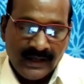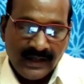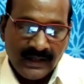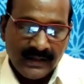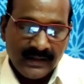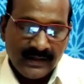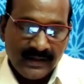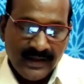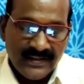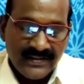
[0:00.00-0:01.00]
until
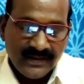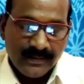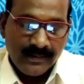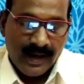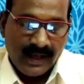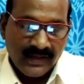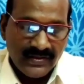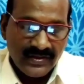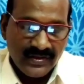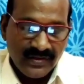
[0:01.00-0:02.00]
his
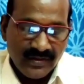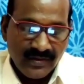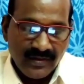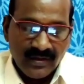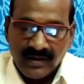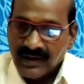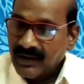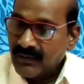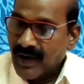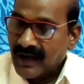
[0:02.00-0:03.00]
marriage.
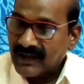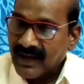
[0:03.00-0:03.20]
In